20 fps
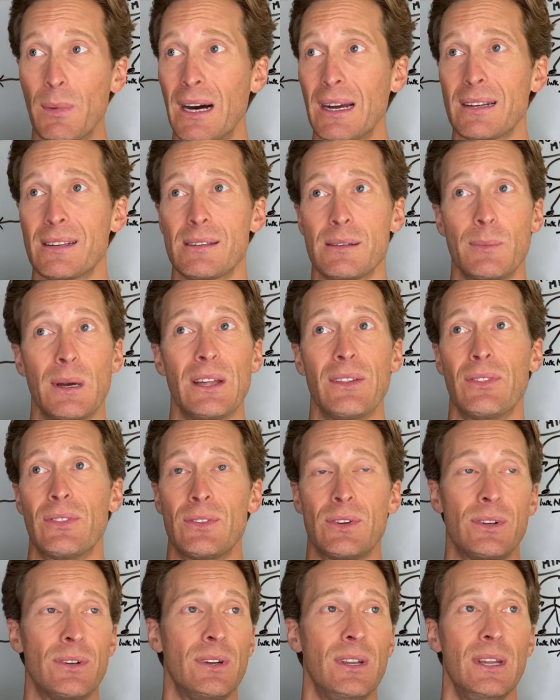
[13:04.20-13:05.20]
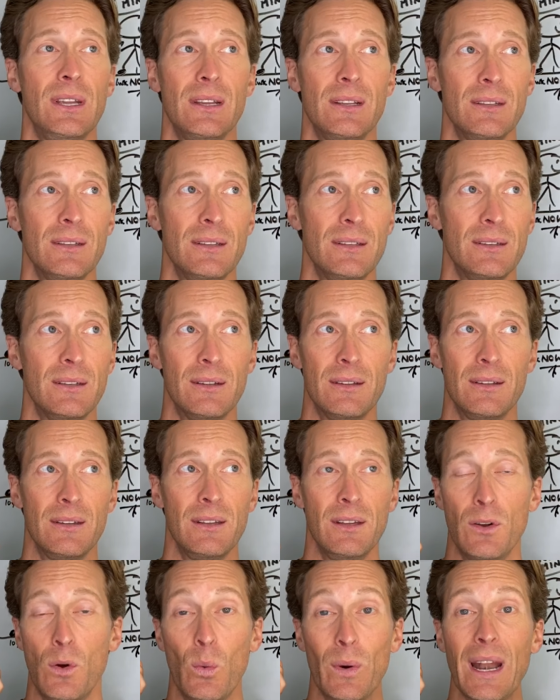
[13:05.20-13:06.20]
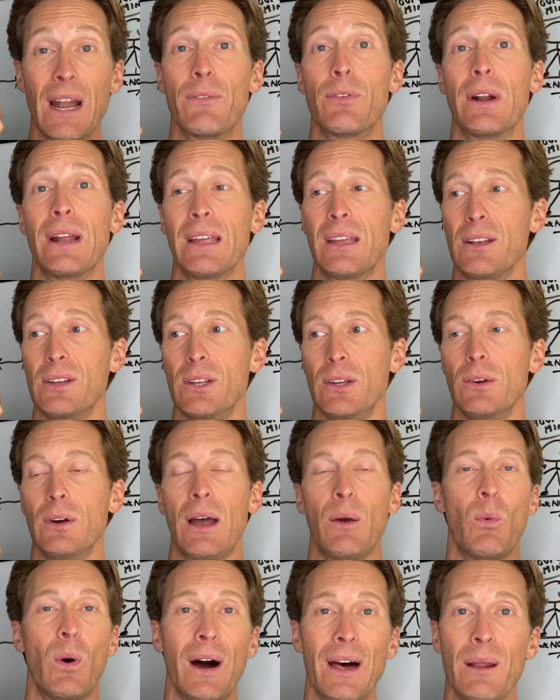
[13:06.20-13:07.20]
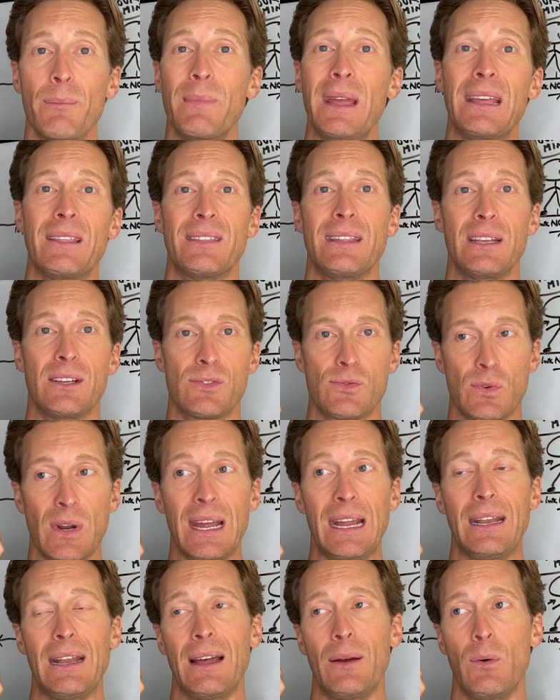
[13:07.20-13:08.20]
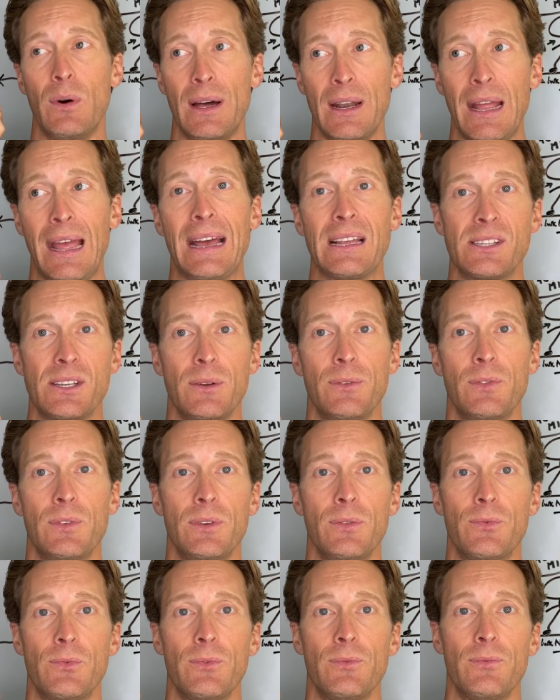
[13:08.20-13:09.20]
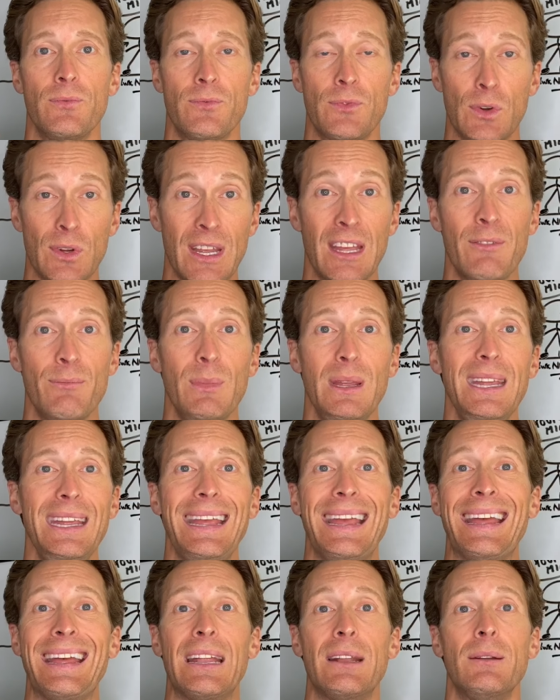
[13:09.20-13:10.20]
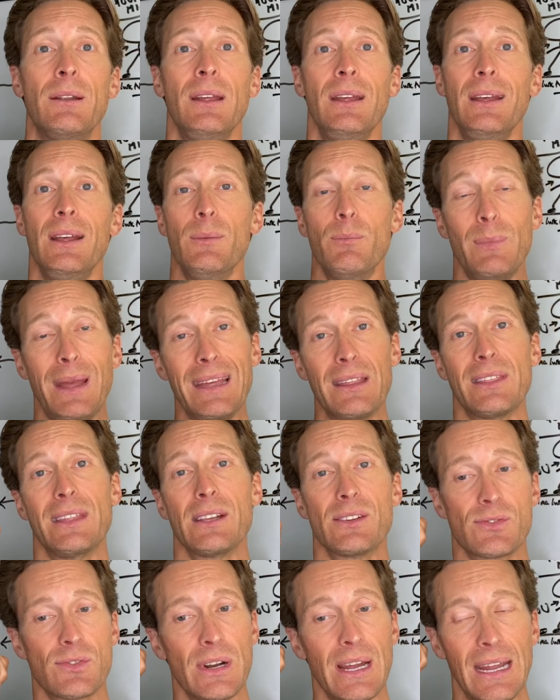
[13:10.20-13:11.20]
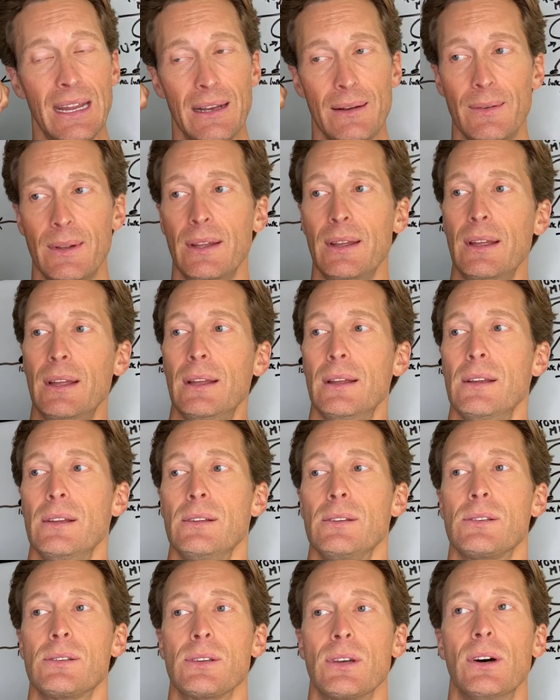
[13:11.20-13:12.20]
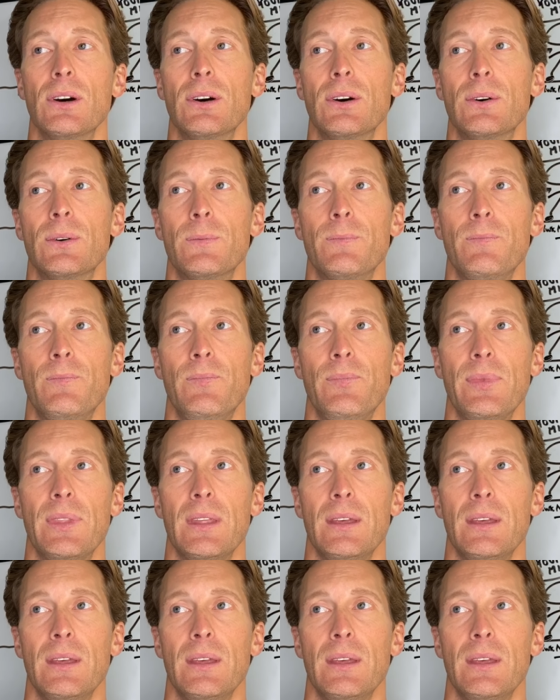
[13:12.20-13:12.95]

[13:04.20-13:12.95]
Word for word: bucks a month or, you know, whatever I can do, I want to make things right. I want to ask you to forgive me and make things right. So